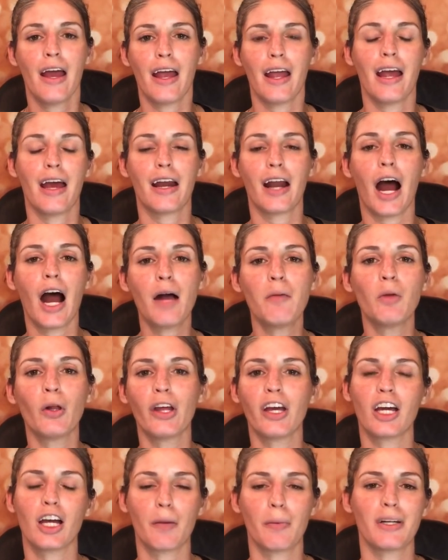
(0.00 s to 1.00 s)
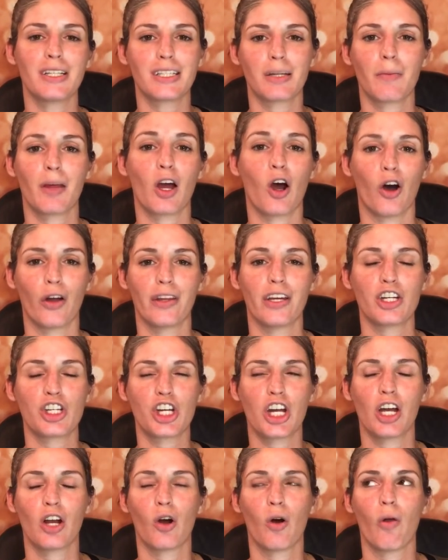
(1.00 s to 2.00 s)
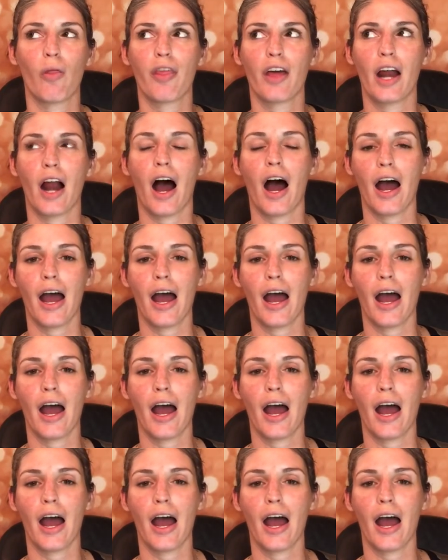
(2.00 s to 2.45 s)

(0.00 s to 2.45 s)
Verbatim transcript: And I'm only going to put something on this channel that